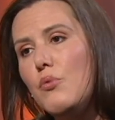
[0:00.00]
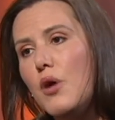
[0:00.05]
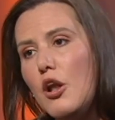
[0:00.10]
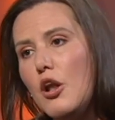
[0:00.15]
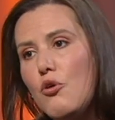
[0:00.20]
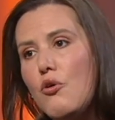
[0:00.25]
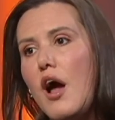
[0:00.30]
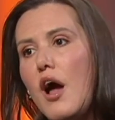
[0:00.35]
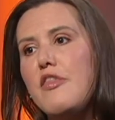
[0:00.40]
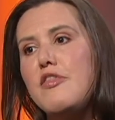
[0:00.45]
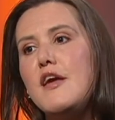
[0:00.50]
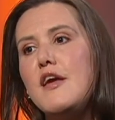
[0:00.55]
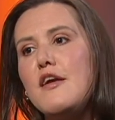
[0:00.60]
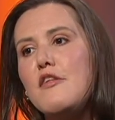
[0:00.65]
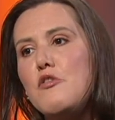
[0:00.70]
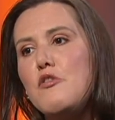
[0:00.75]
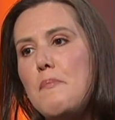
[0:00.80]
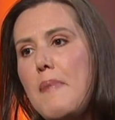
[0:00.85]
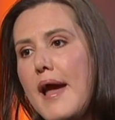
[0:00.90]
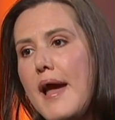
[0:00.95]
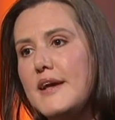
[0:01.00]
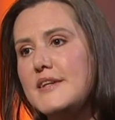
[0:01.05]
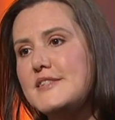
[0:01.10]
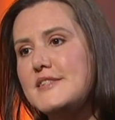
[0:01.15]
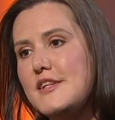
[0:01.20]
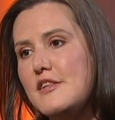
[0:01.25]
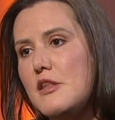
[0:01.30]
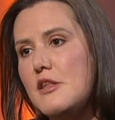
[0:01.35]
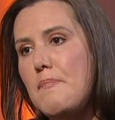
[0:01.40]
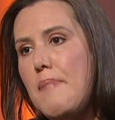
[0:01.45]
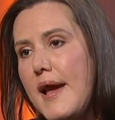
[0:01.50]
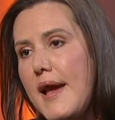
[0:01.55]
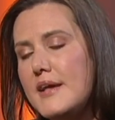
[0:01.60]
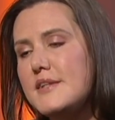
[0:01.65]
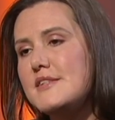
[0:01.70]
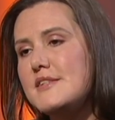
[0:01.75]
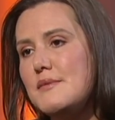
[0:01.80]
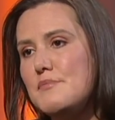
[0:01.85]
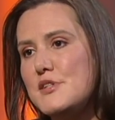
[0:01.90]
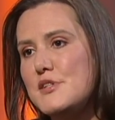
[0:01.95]
Well, look, I think the
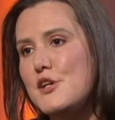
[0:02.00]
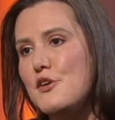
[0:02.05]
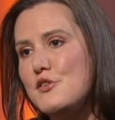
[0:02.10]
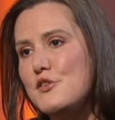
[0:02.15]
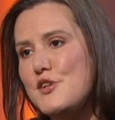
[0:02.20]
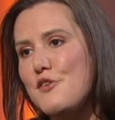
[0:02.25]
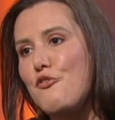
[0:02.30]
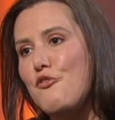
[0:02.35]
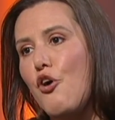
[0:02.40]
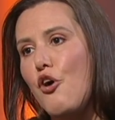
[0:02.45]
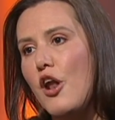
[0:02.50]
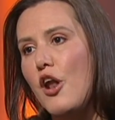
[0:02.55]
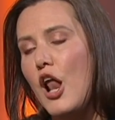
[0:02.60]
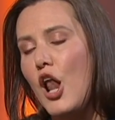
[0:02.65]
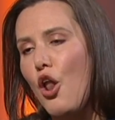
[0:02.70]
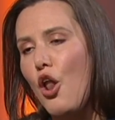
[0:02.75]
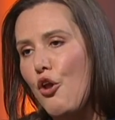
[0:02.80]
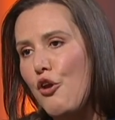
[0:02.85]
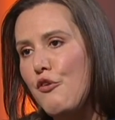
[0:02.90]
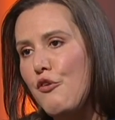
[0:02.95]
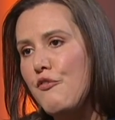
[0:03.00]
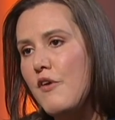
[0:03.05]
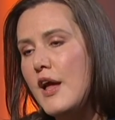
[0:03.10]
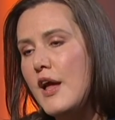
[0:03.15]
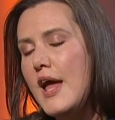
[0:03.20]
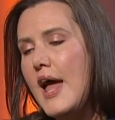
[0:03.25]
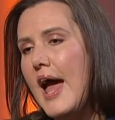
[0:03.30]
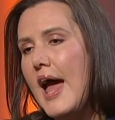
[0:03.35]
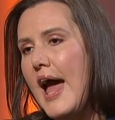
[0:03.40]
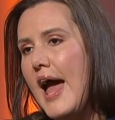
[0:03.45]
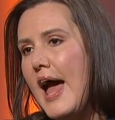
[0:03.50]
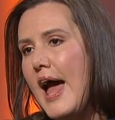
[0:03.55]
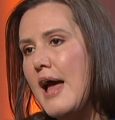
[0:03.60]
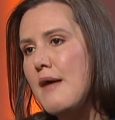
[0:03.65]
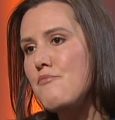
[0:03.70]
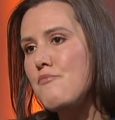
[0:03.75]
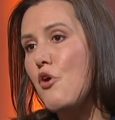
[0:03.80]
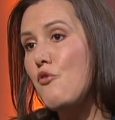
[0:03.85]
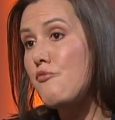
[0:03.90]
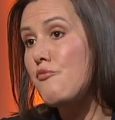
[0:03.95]
banks themselves have got a lot of
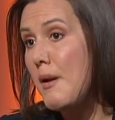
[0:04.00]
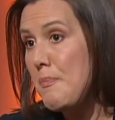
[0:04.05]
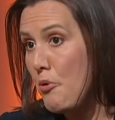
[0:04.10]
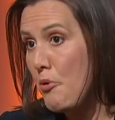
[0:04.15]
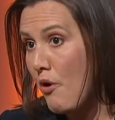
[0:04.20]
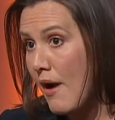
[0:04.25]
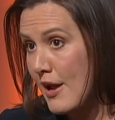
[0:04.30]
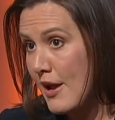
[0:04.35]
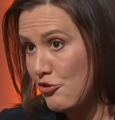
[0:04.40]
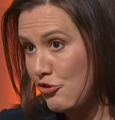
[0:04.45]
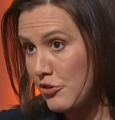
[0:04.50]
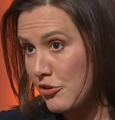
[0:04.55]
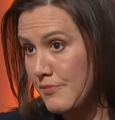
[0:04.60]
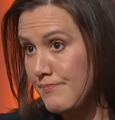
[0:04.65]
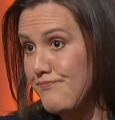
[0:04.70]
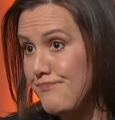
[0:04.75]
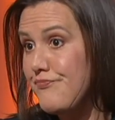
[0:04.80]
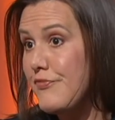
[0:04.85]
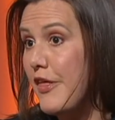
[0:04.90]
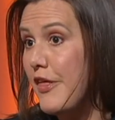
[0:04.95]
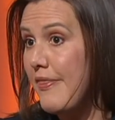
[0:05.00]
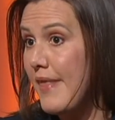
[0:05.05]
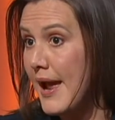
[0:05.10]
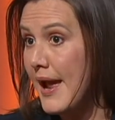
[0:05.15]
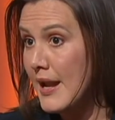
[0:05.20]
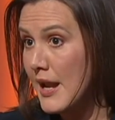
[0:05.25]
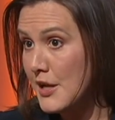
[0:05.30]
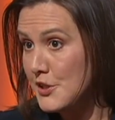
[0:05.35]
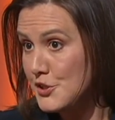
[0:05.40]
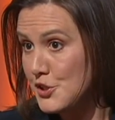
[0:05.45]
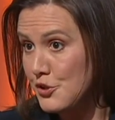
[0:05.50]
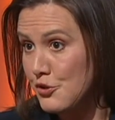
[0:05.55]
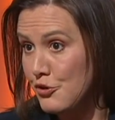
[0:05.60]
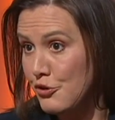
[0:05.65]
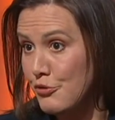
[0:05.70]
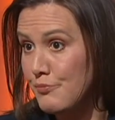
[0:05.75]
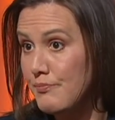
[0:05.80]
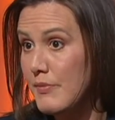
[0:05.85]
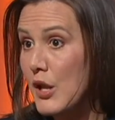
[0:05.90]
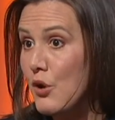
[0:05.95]
reparation that they need to
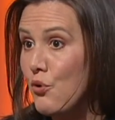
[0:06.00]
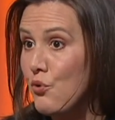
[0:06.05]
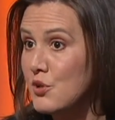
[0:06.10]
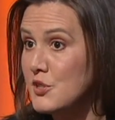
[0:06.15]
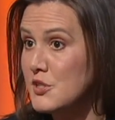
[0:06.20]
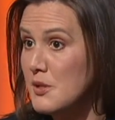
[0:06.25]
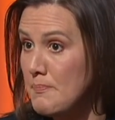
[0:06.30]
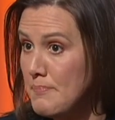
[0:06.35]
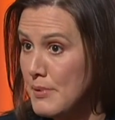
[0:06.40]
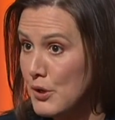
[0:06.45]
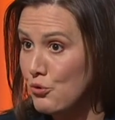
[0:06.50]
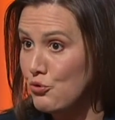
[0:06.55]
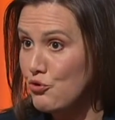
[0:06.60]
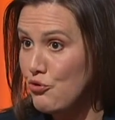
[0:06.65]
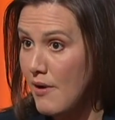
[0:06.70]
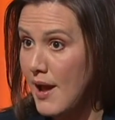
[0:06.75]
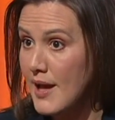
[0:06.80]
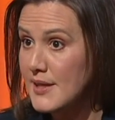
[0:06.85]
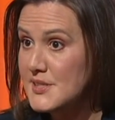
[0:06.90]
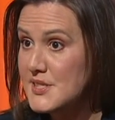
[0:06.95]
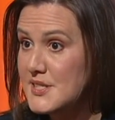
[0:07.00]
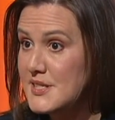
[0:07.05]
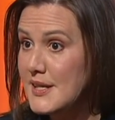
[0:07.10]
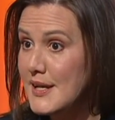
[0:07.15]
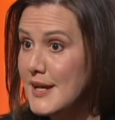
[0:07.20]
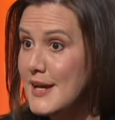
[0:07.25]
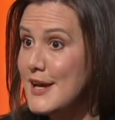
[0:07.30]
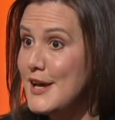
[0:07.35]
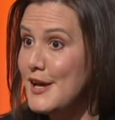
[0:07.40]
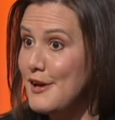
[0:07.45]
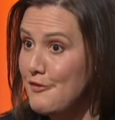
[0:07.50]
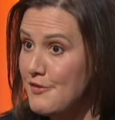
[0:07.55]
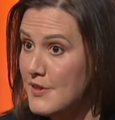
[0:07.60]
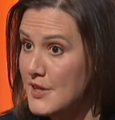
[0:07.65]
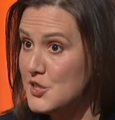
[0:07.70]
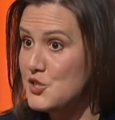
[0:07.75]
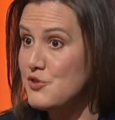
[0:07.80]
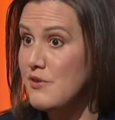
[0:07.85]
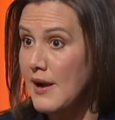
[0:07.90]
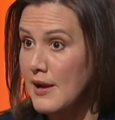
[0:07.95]
do in order to build trust of the
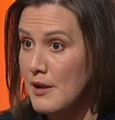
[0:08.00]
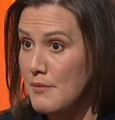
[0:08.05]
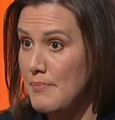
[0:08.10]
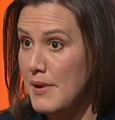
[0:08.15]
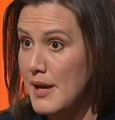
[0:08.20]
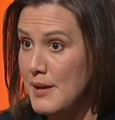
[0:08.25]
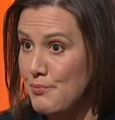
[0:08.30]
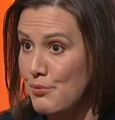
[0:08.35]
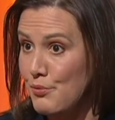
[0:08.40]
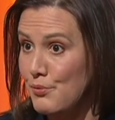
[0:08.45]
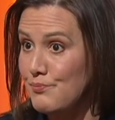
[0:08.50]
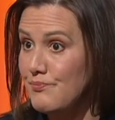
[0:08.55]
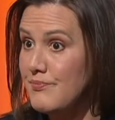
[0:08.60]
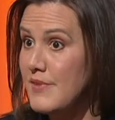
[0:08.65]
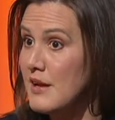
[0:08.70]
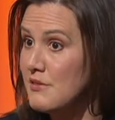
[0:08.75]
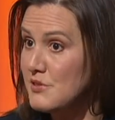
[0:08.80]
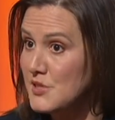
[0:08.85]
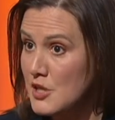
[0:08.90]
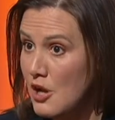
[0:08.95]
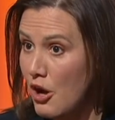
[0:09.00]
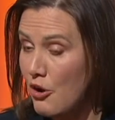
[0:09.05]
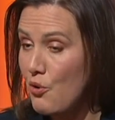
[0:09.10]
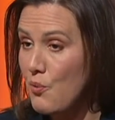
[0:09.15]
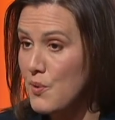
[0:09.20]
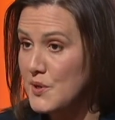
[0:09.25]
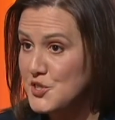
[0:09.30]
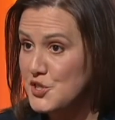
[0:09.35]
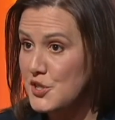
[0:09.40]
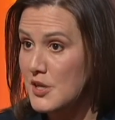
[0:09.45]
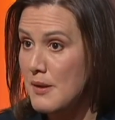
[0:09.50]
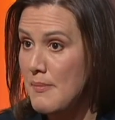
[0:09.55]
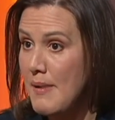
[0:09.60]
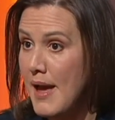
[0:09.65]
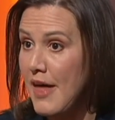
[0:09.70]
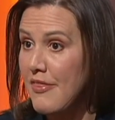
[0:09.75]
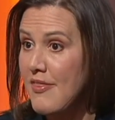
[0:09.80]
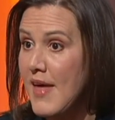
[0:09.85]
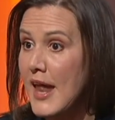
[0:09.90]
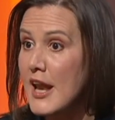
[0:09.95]
Australian people. There is no question
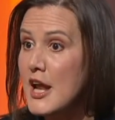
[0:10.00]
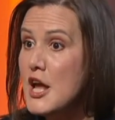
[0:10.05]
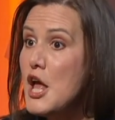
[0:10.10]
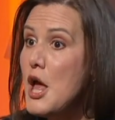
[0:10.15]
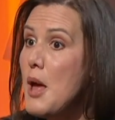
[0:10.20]
about that.